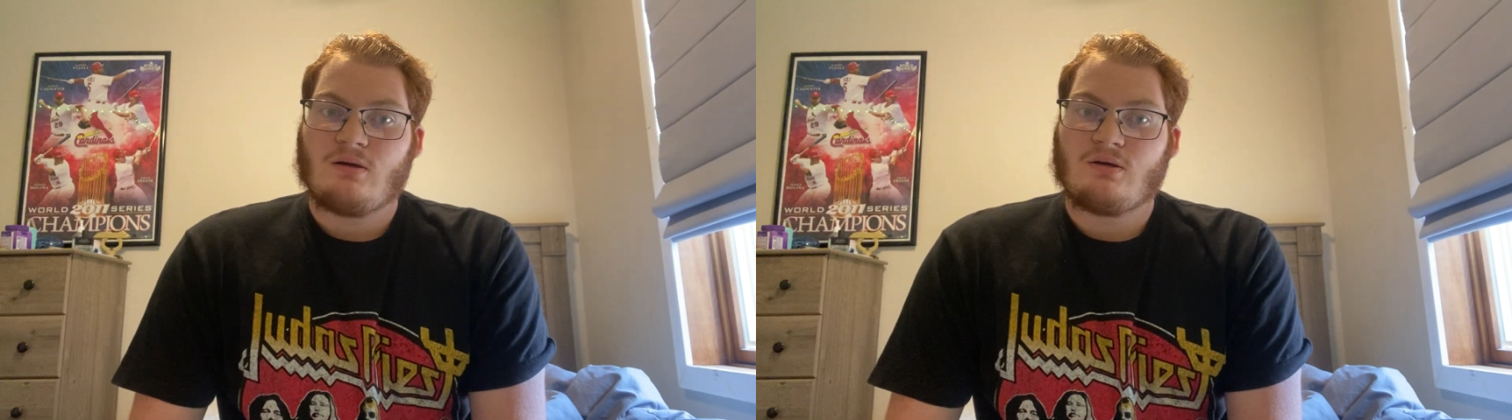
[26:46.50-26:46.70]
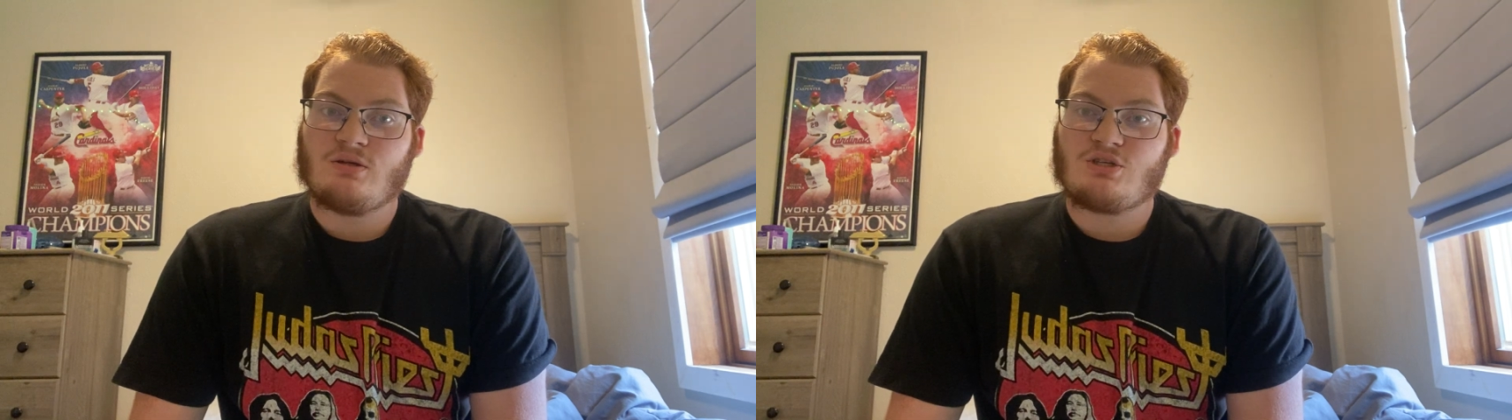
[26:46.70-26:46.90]

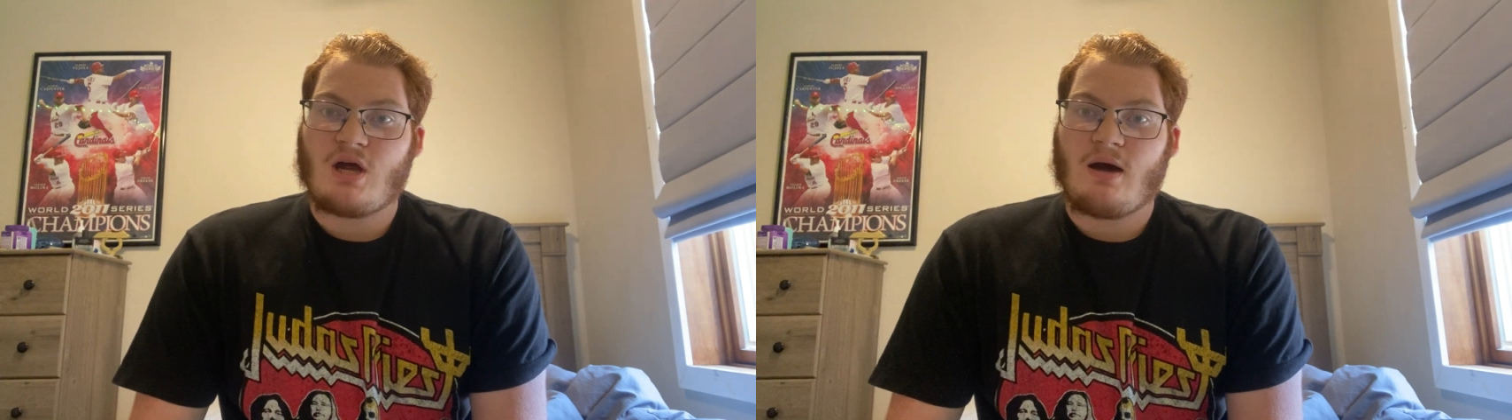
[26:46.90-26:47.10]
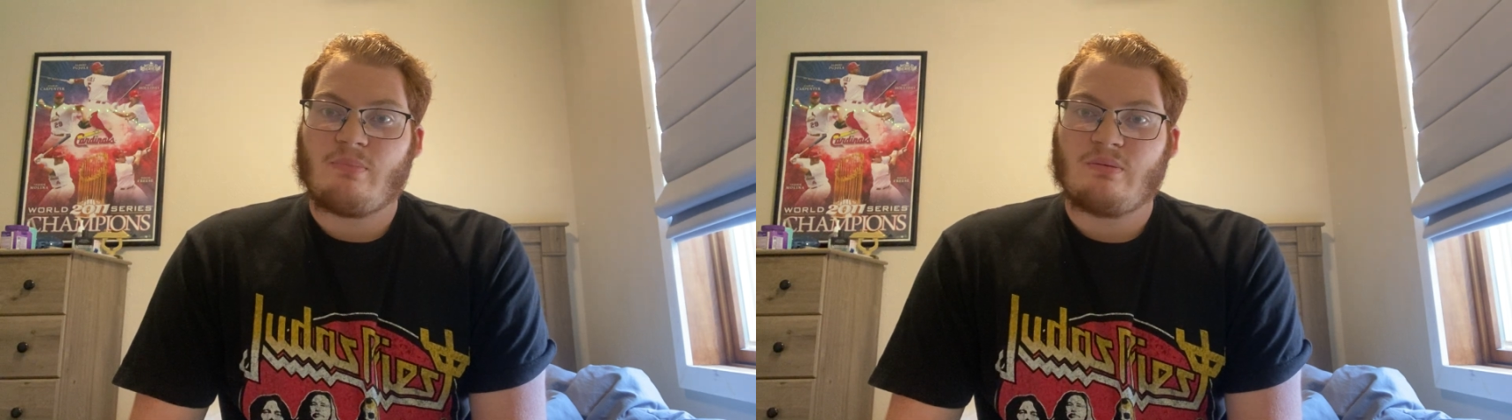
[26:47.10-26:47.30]
Good
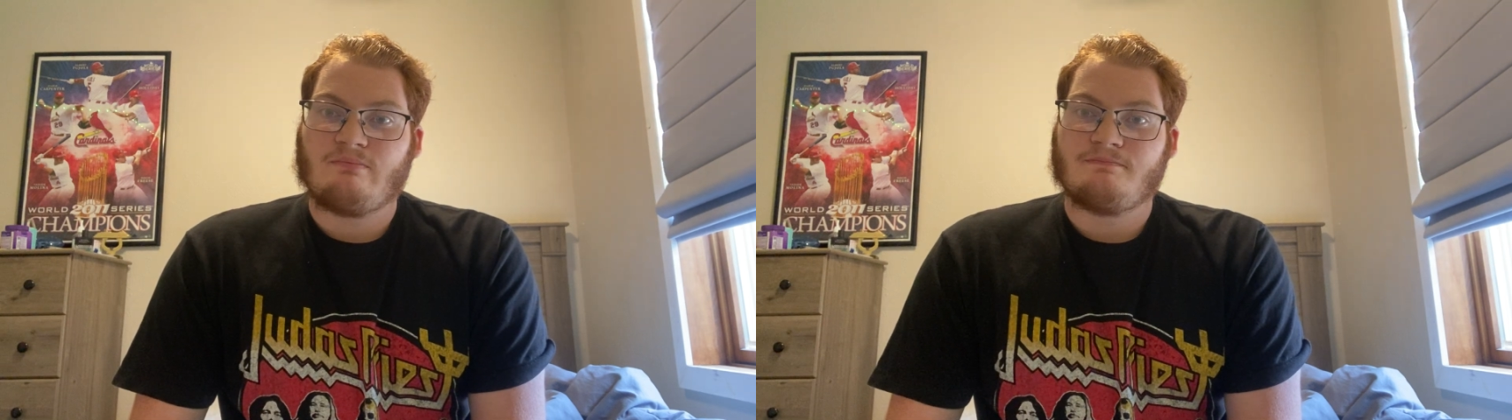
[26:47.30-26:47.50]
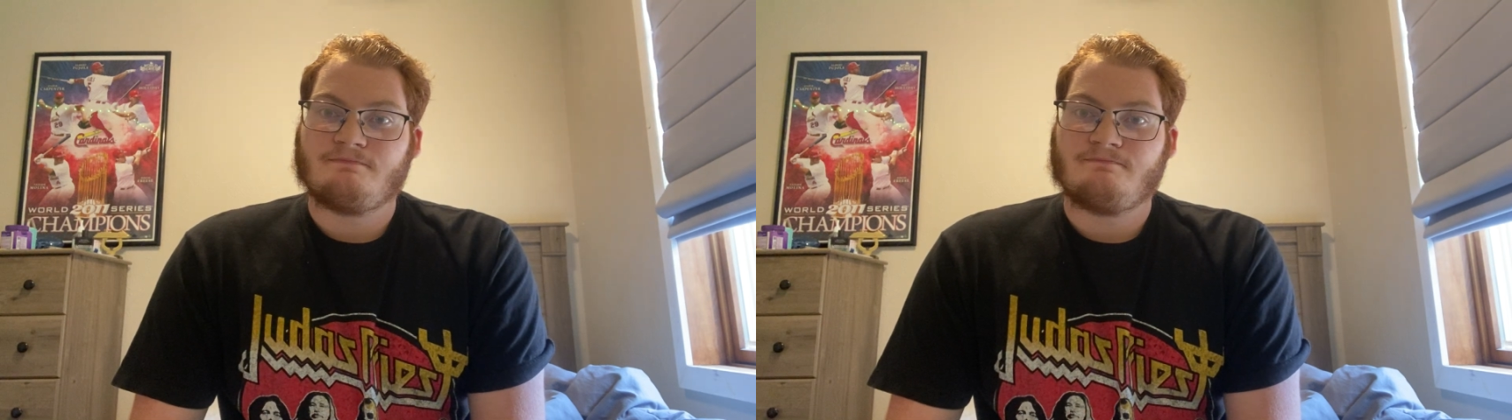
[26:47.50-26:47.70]
job.
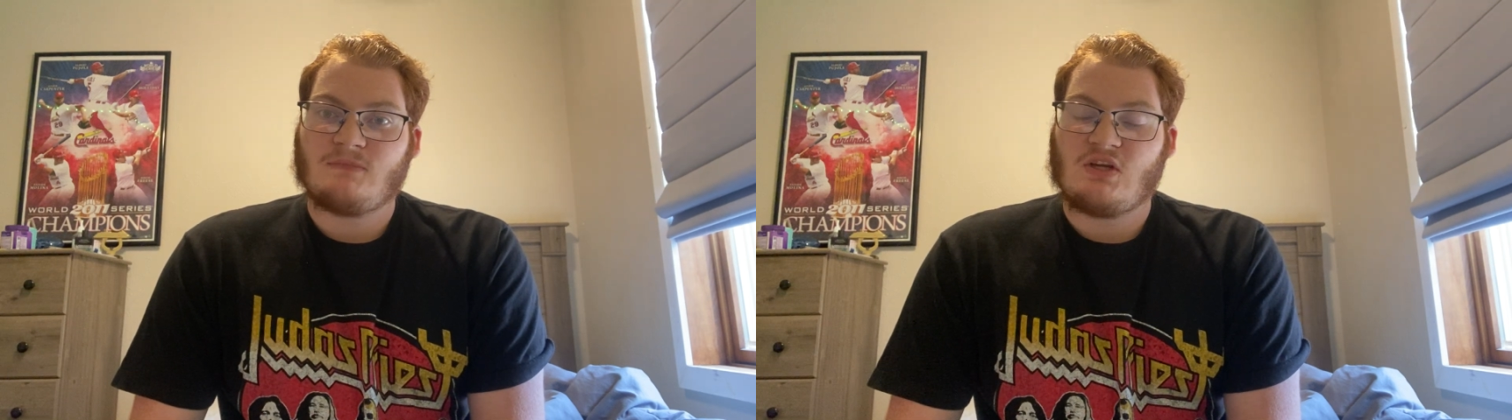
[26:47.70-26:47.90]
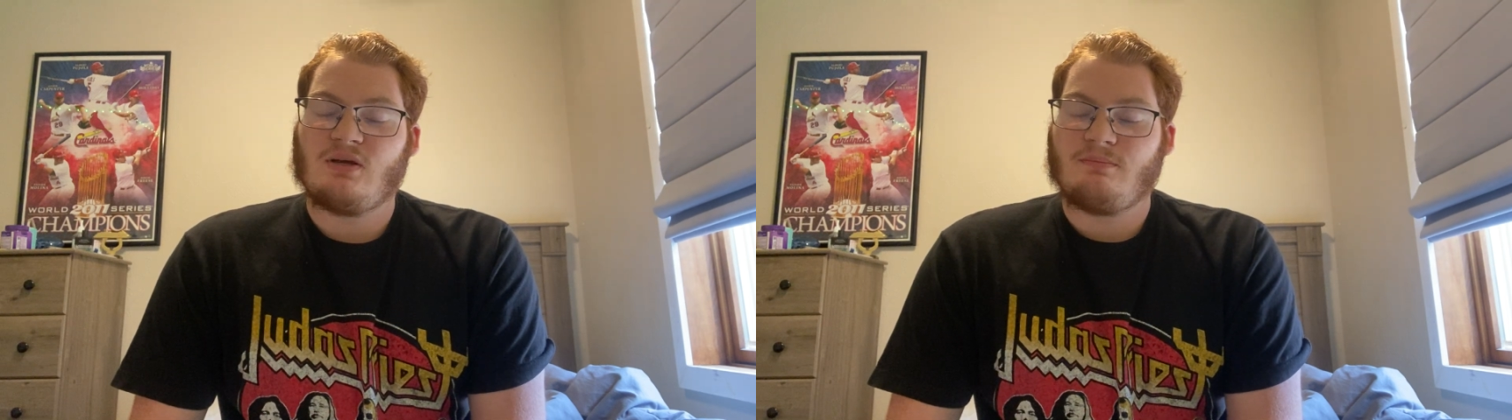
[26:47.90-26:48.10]

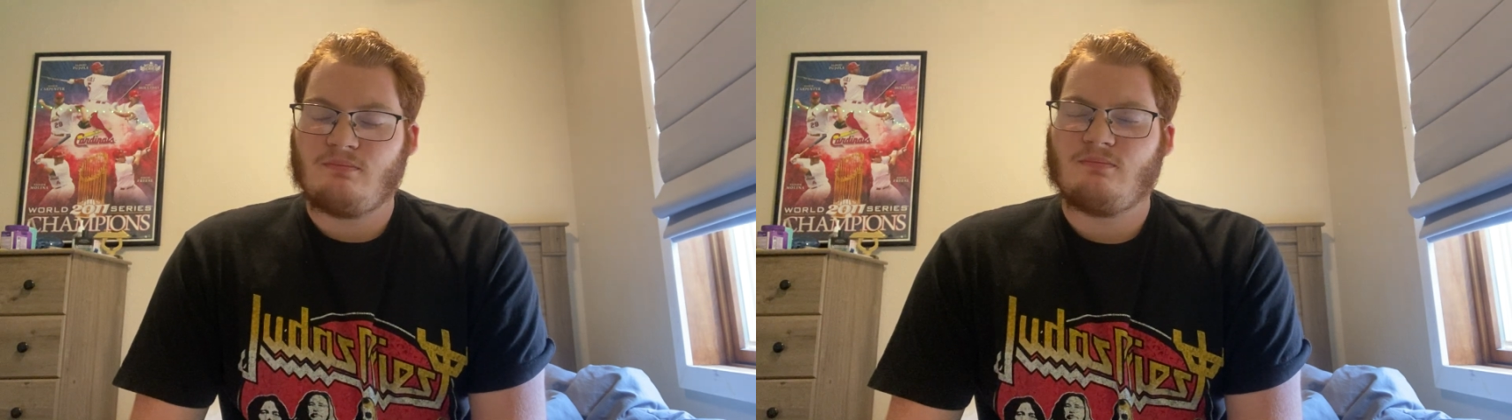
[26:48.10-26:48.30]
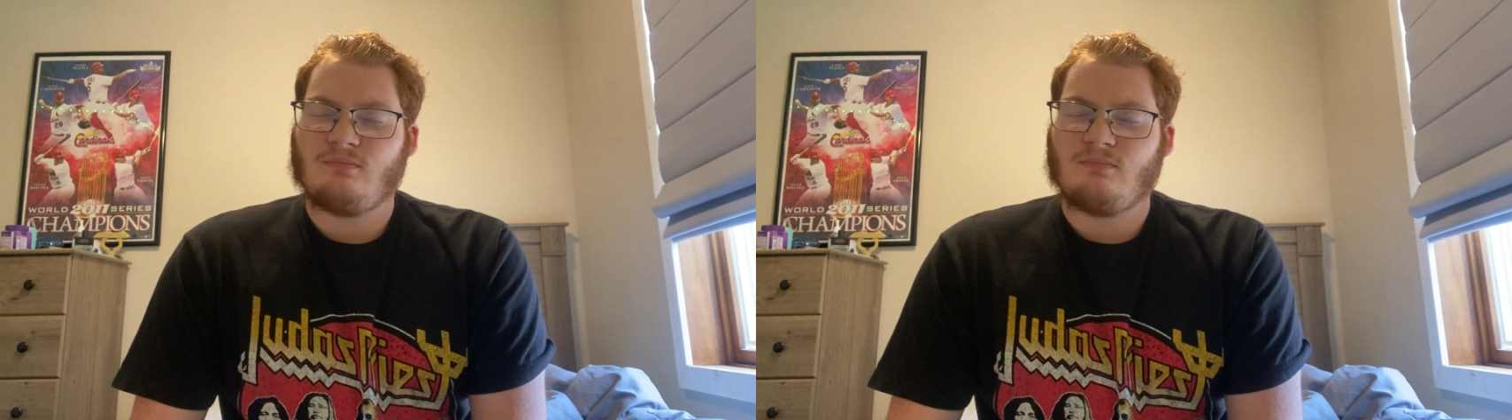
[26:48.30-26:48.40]
Good